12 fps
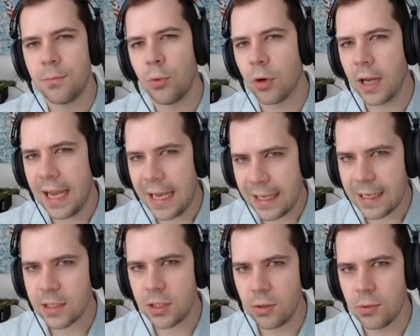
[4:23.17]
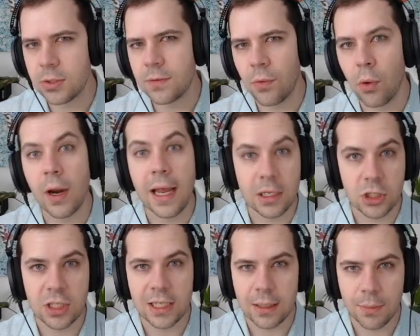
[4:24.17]
Port 80 is used for
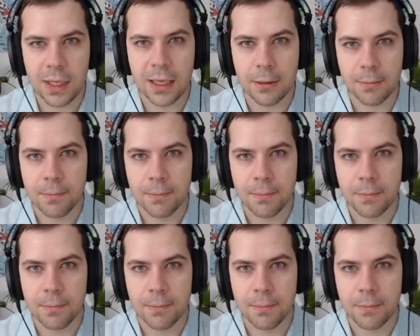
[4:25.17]
HTTP,